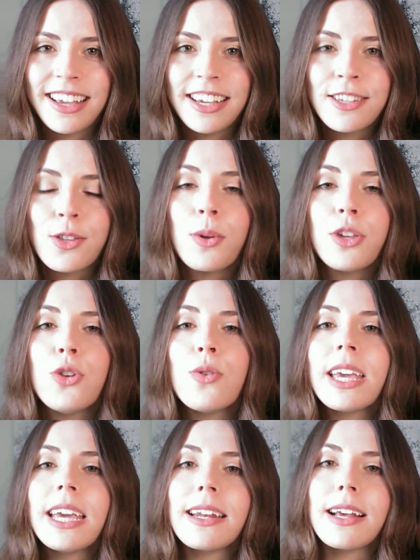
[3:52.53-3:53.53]
So you
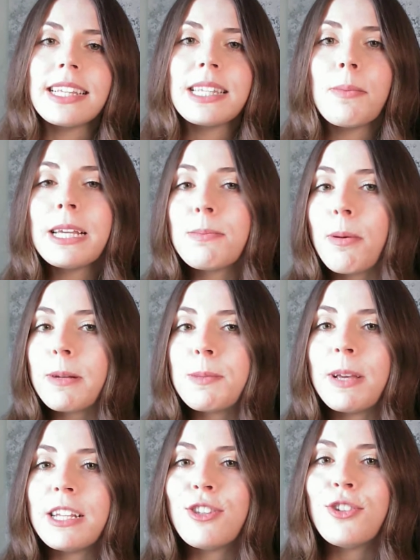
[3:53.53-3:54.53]
can customize
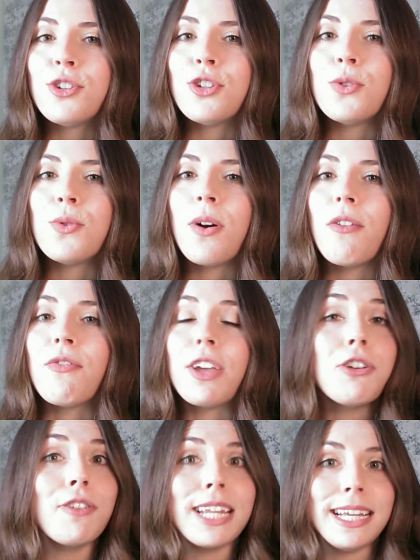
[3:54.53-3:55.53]
MemberSpace to fit
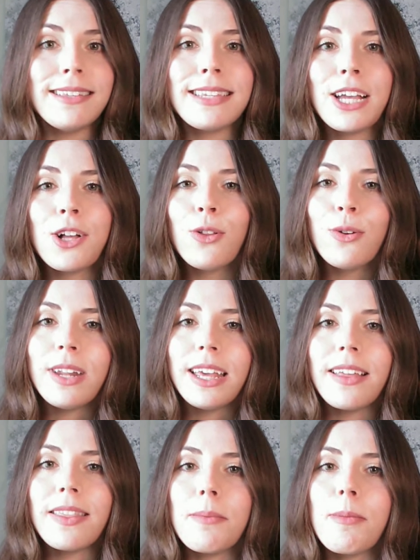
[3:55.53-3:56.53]
your needs,
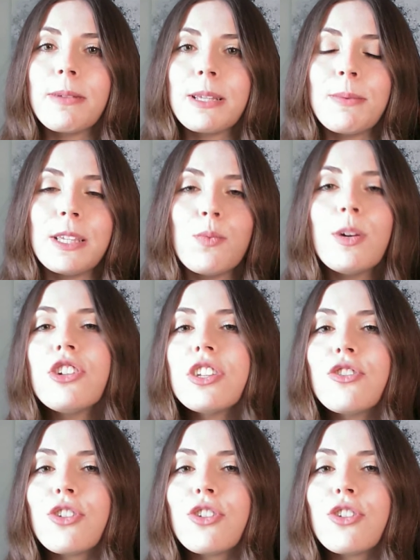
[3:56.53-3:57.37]
including the MemberSpace widgets